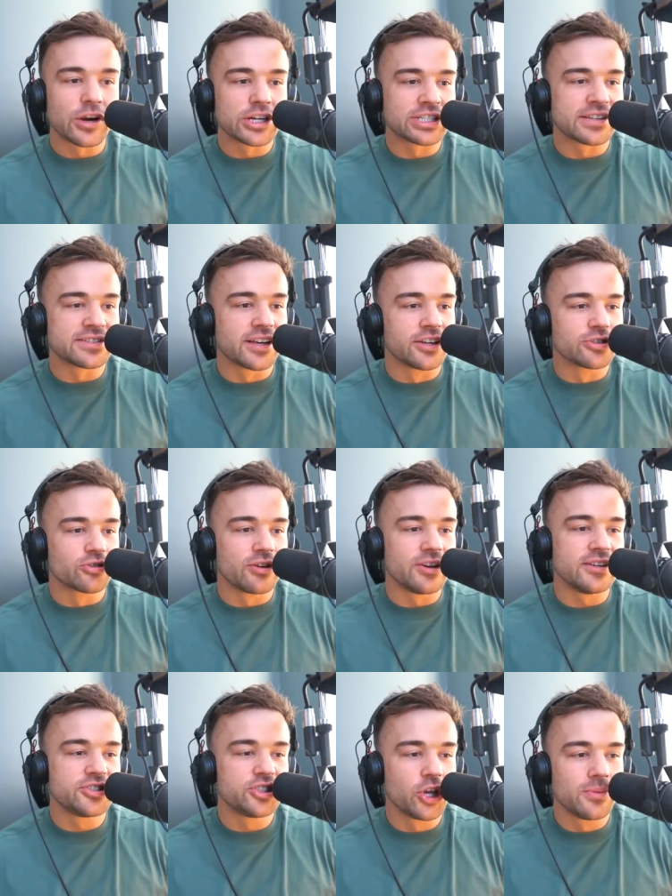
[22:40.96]
fresh out of
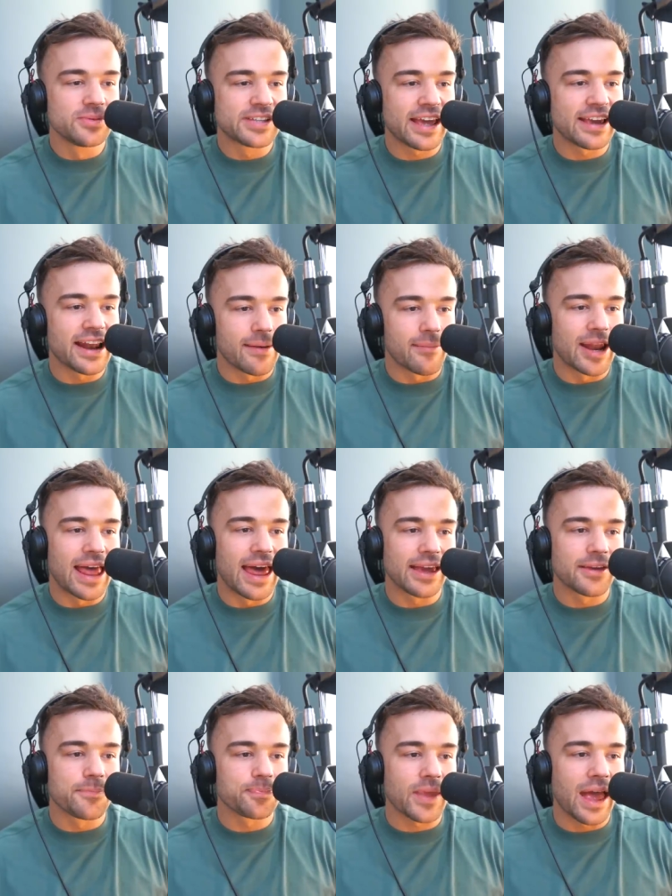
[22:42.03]
surgery, tubes taken out my
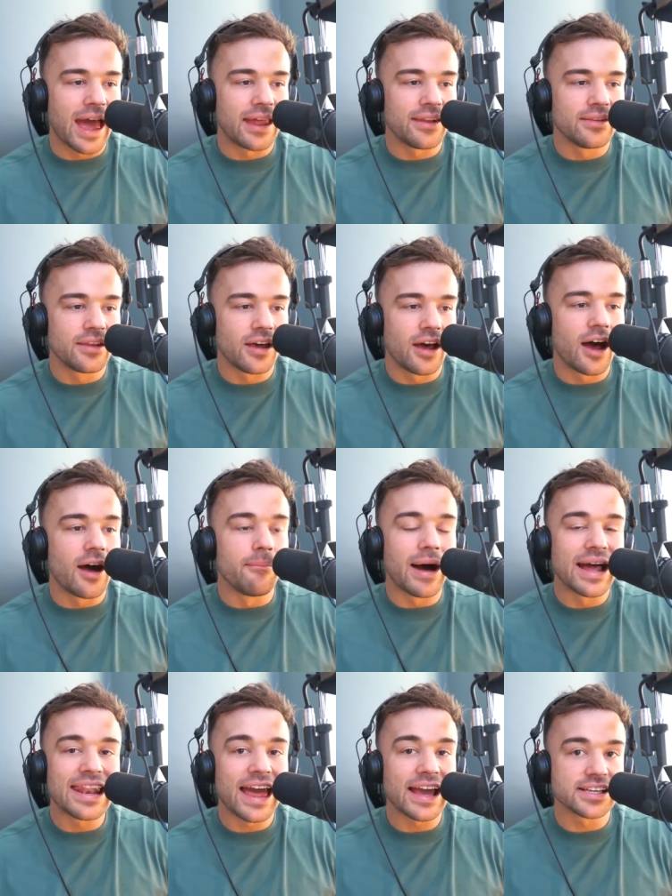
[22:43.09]
leg and uh,
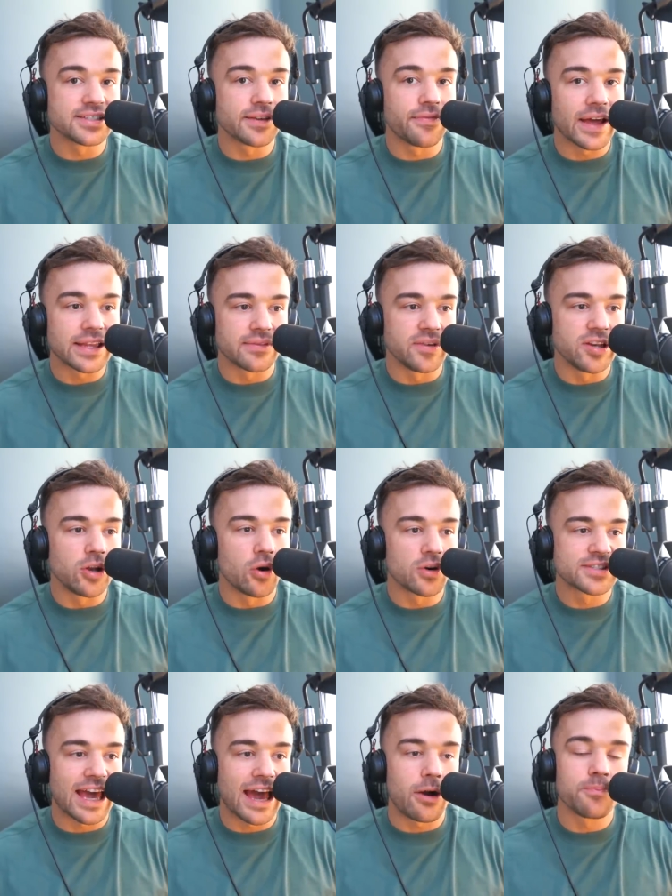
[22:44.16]
my leg is effectively
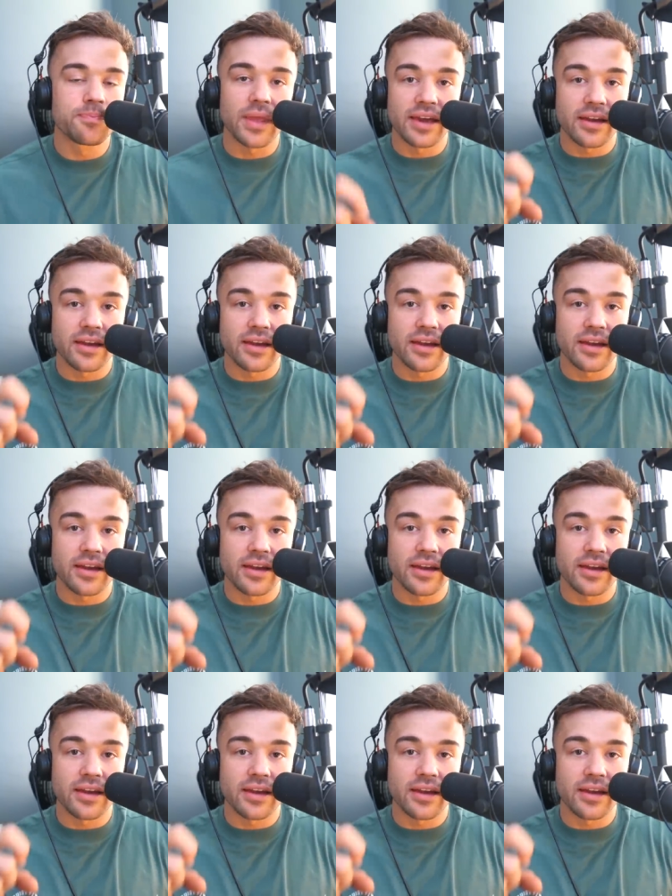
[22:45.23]
locked out.